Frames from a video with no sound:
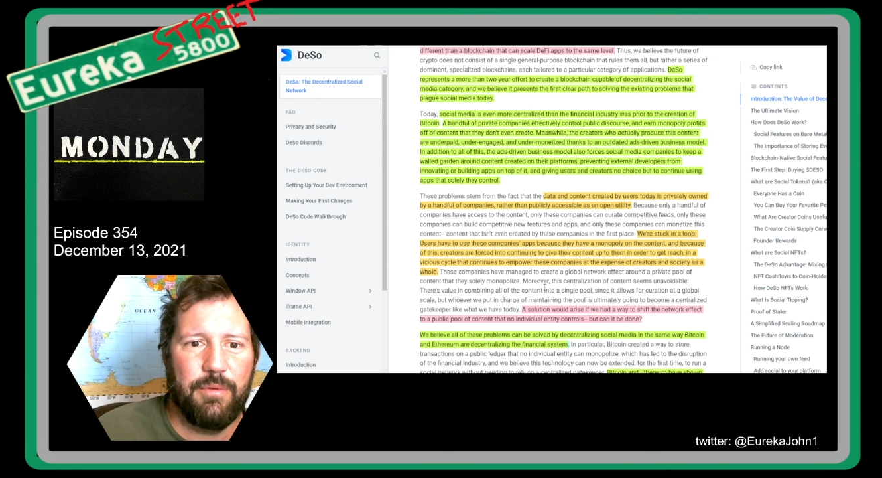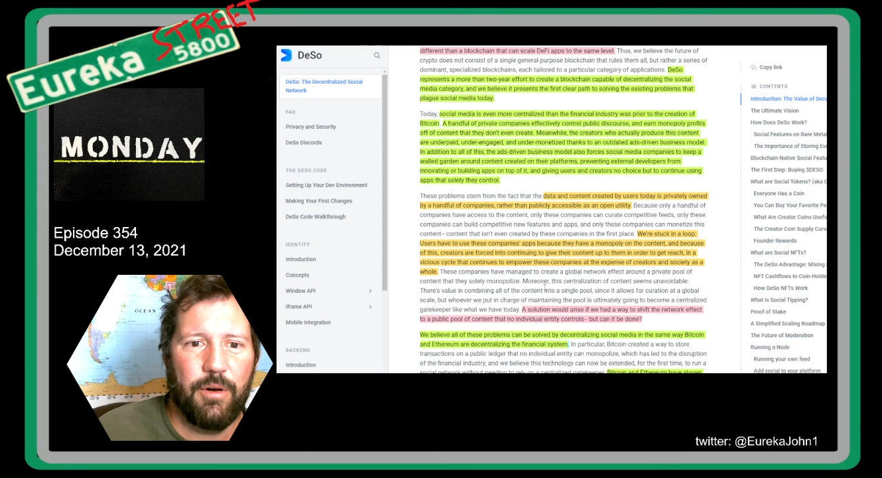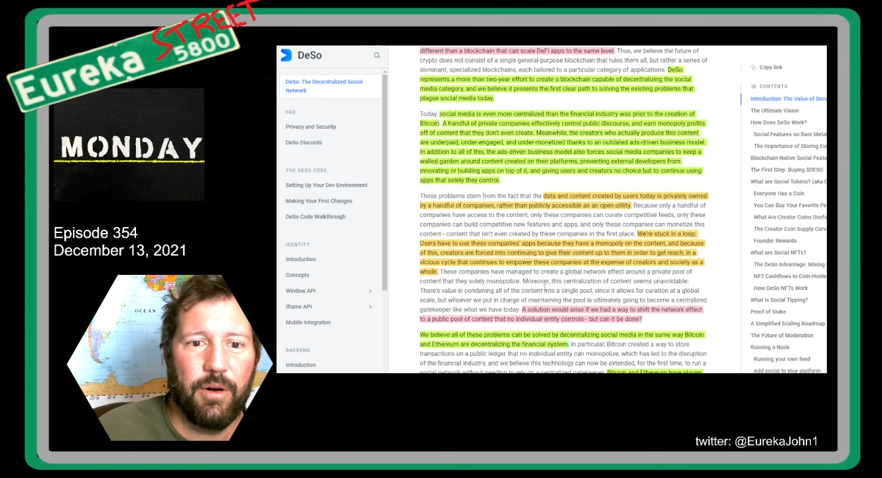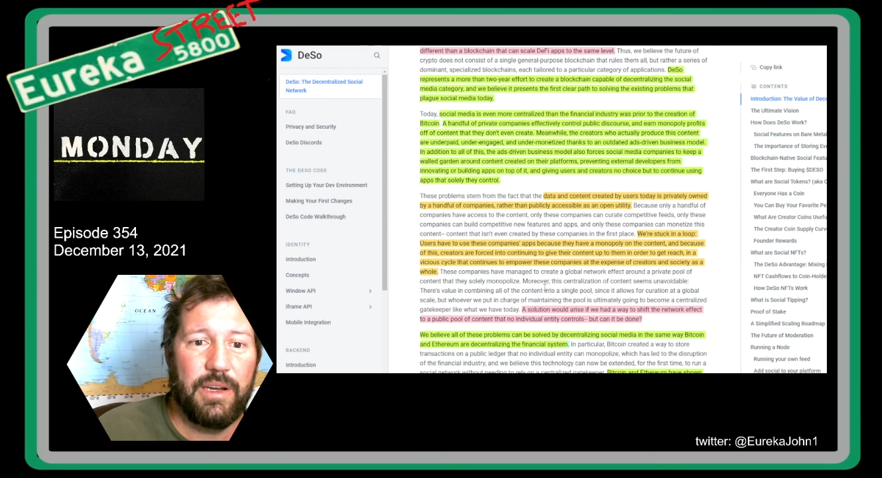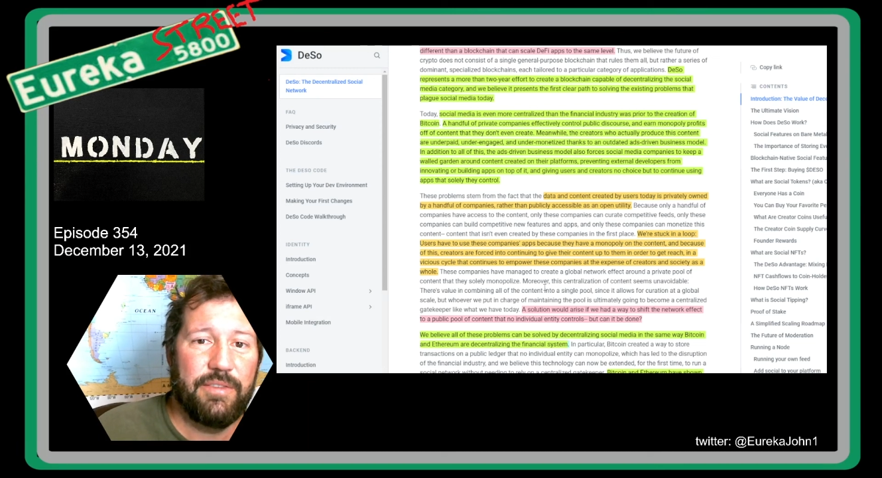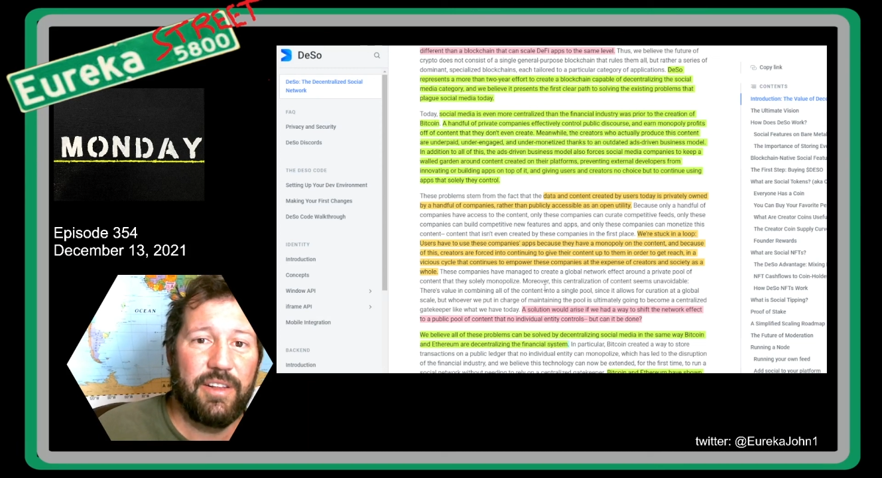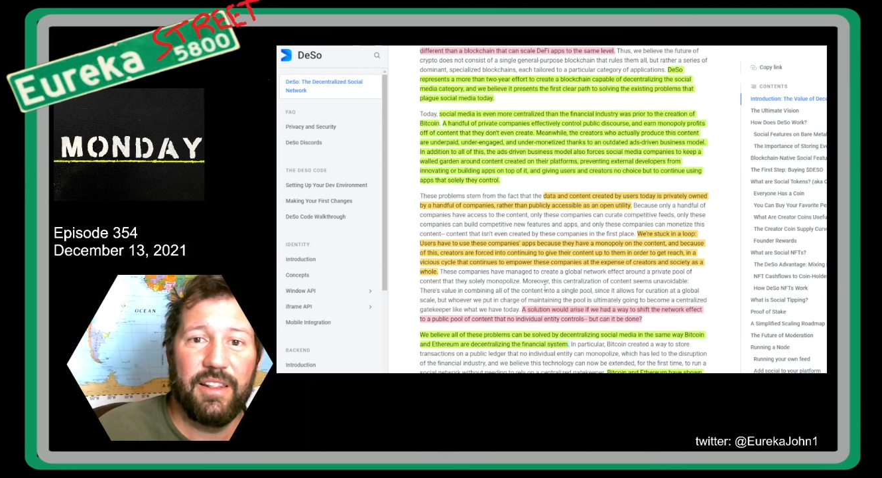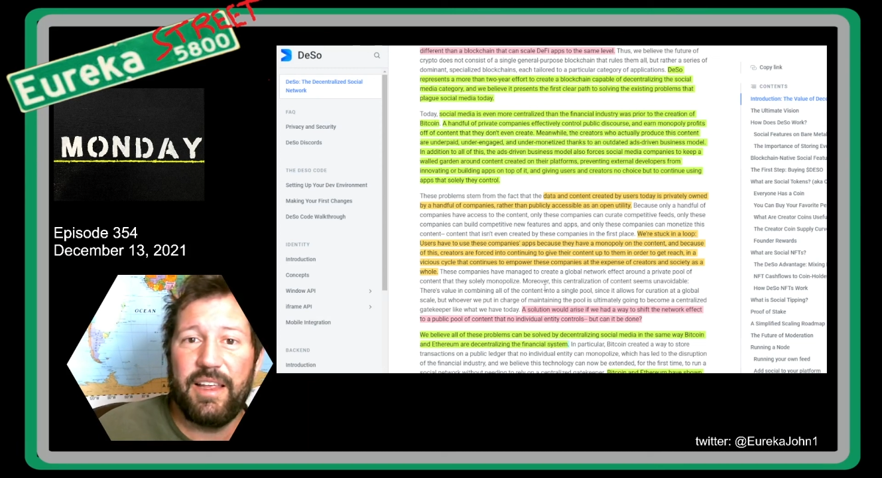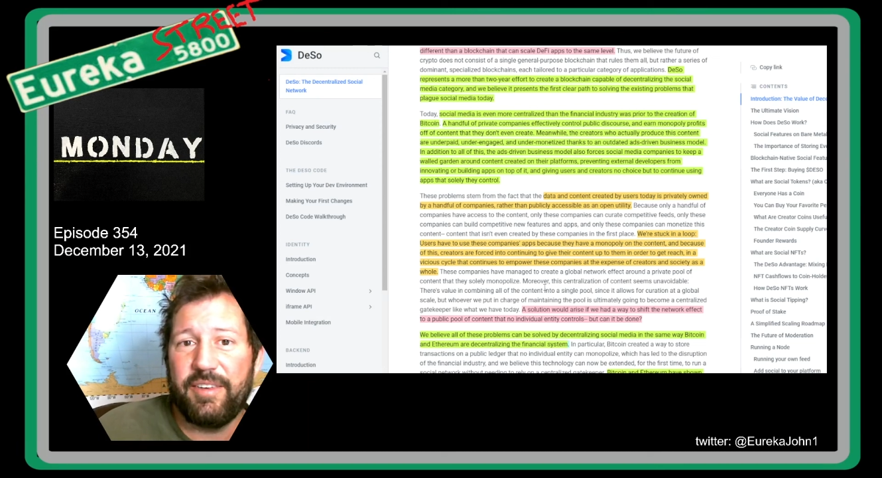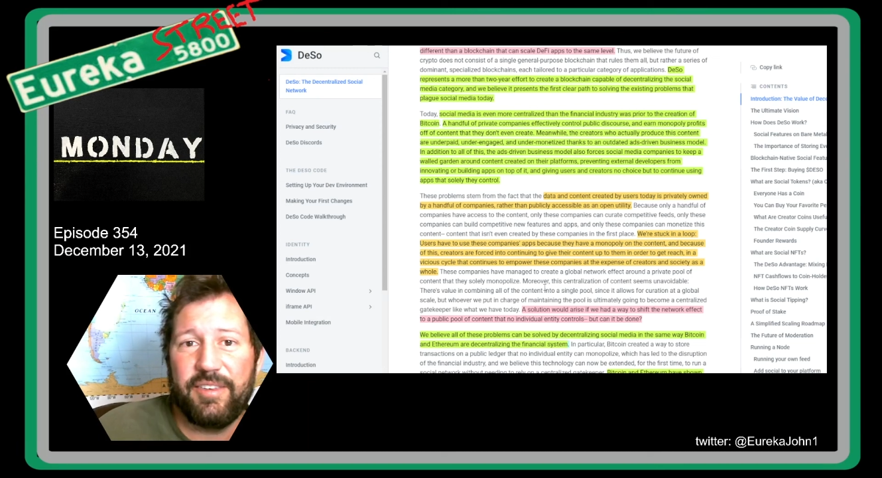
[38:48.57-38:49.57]
or even
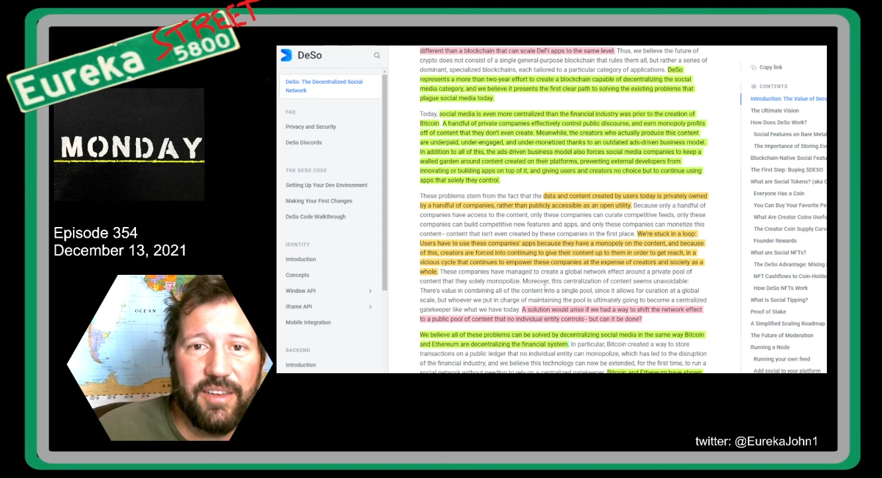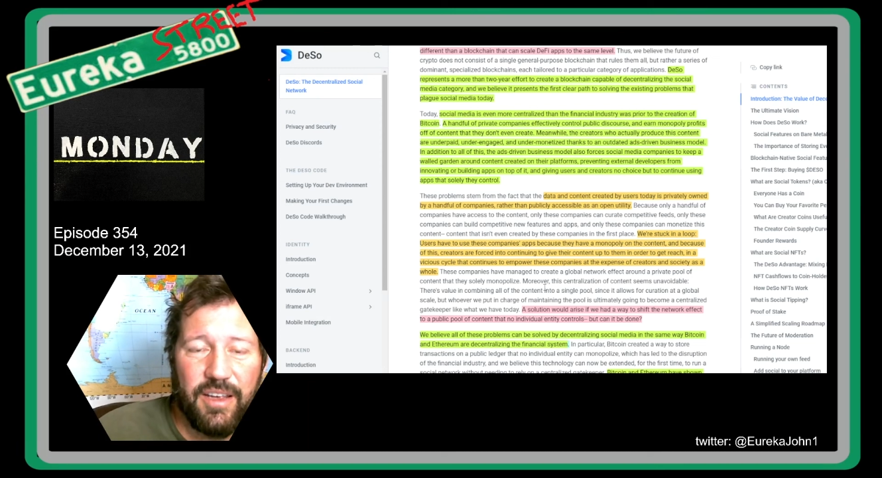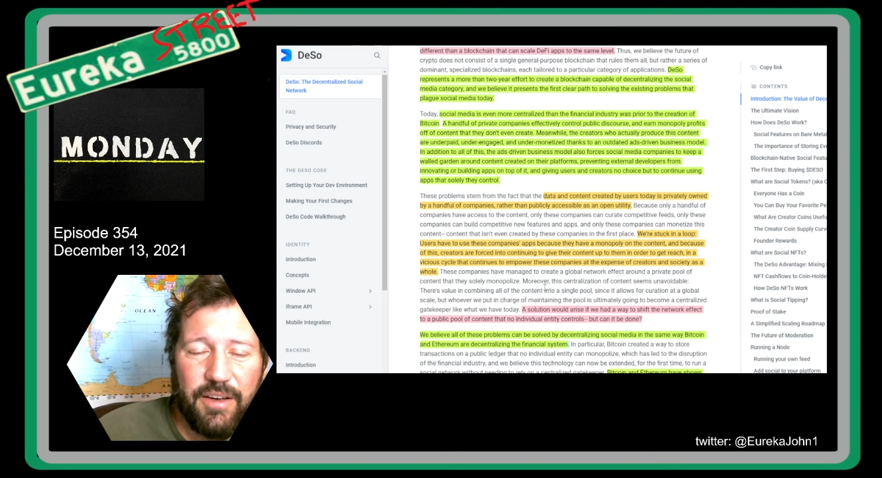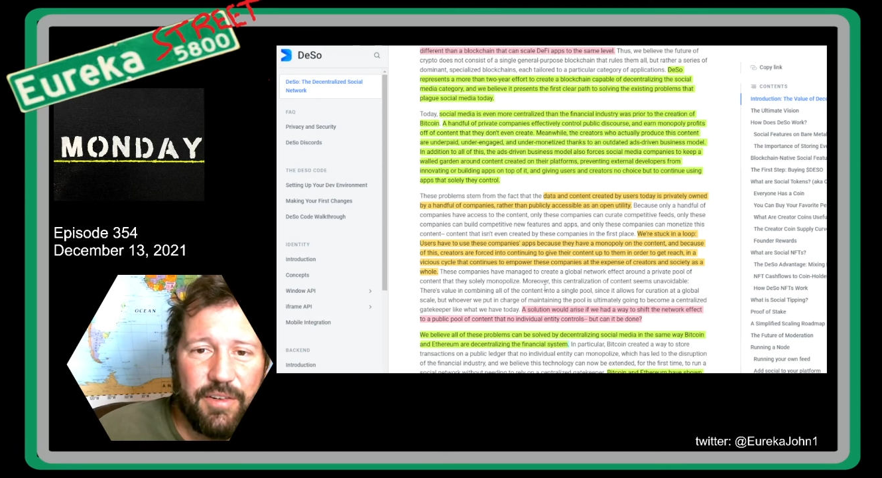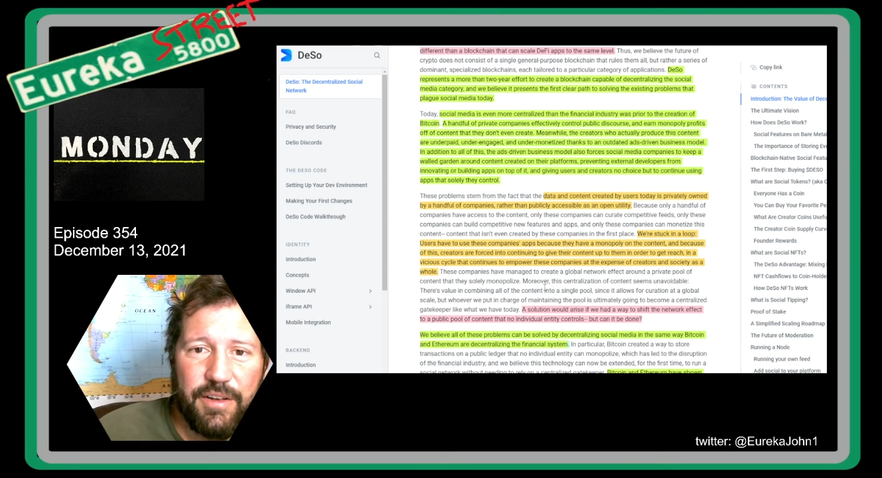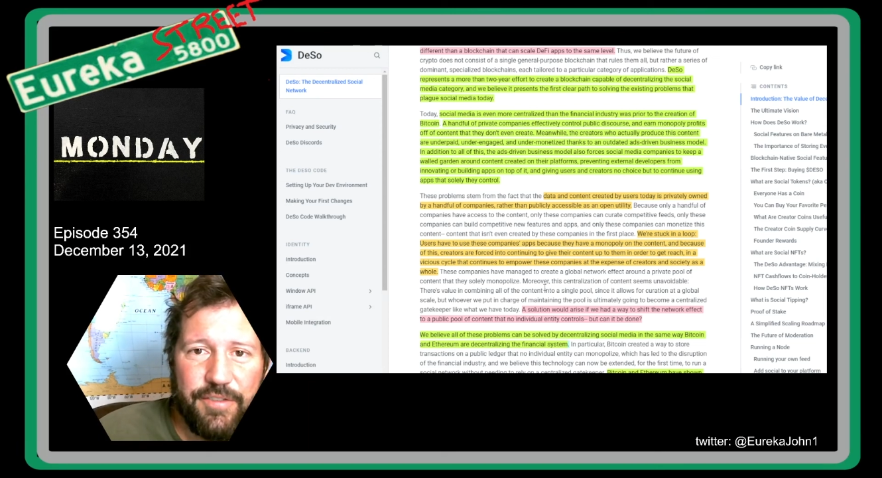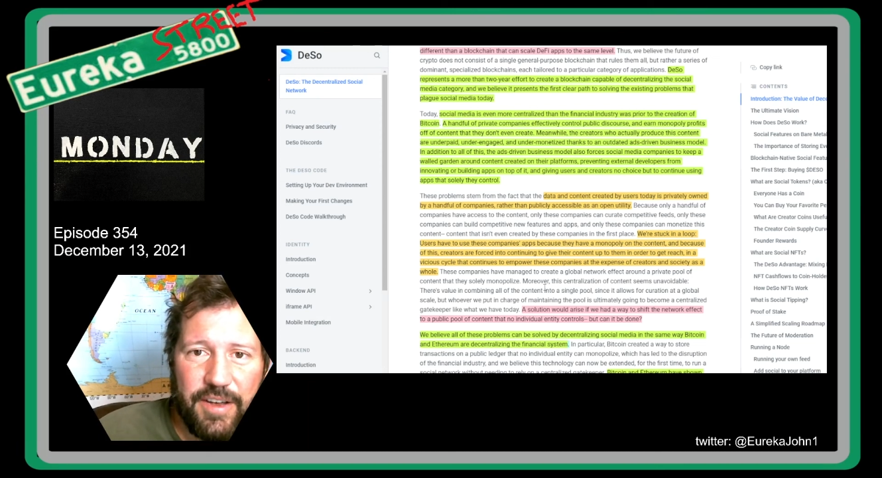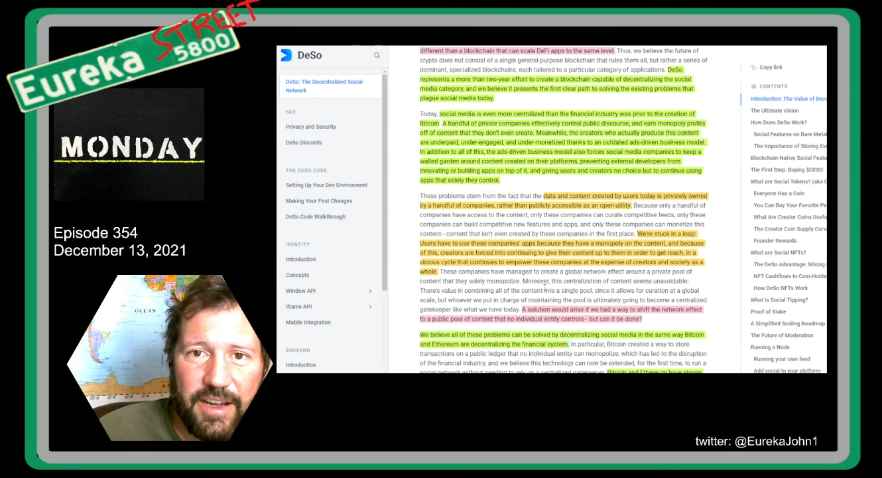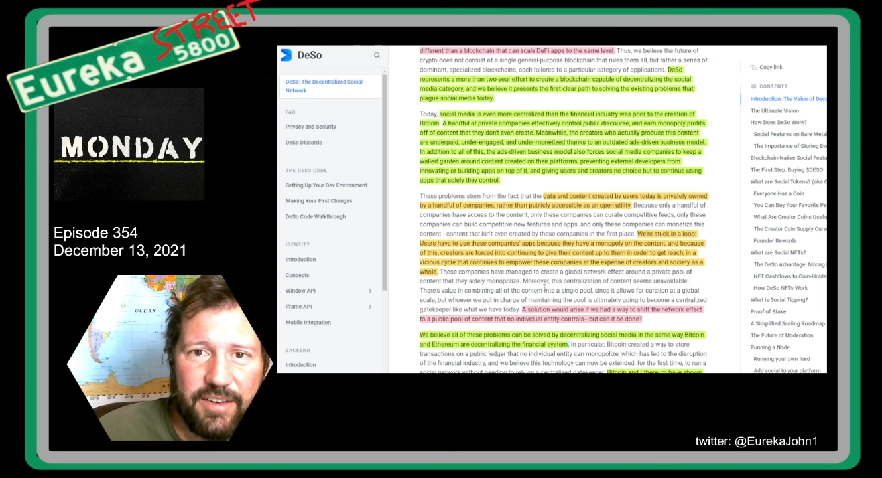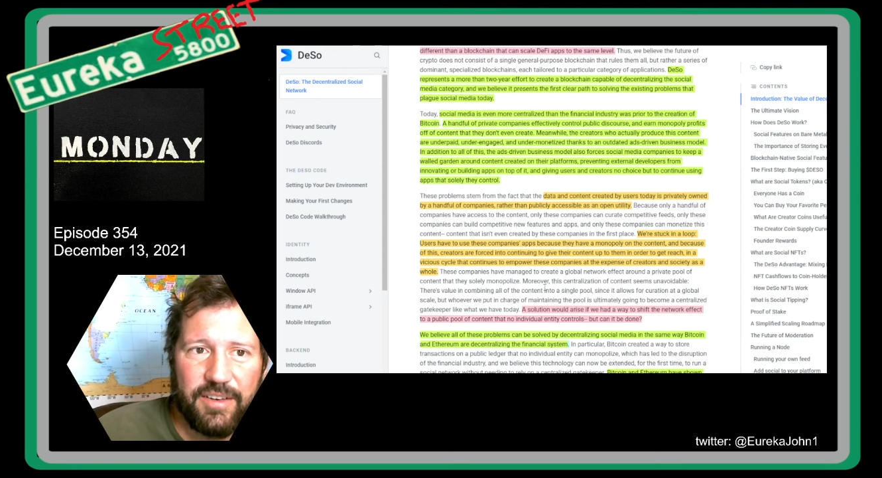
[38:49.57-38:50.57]
less of an
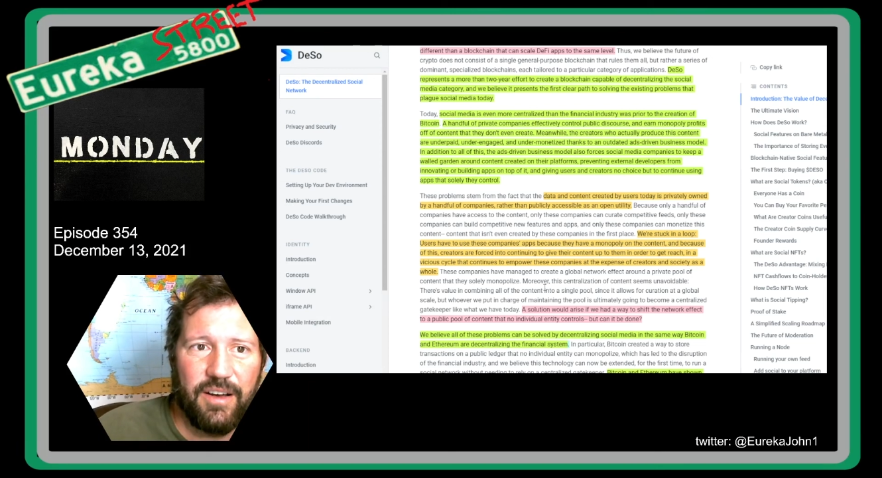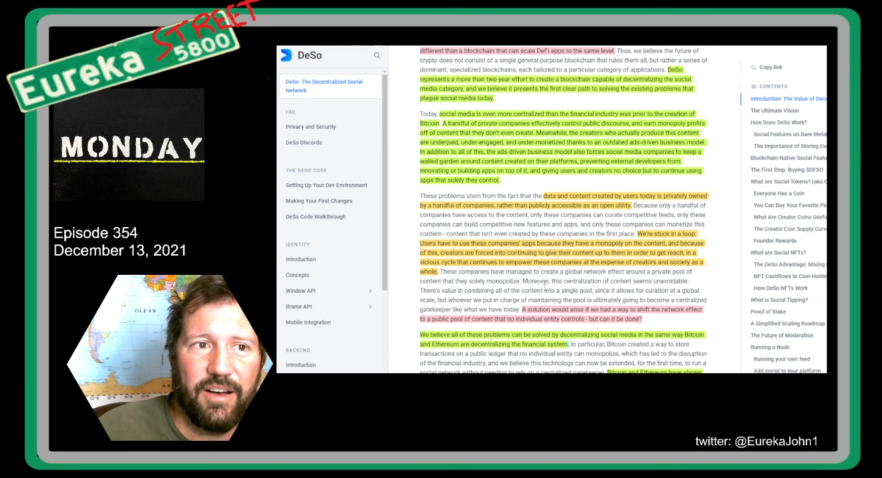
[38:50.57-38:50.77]
effect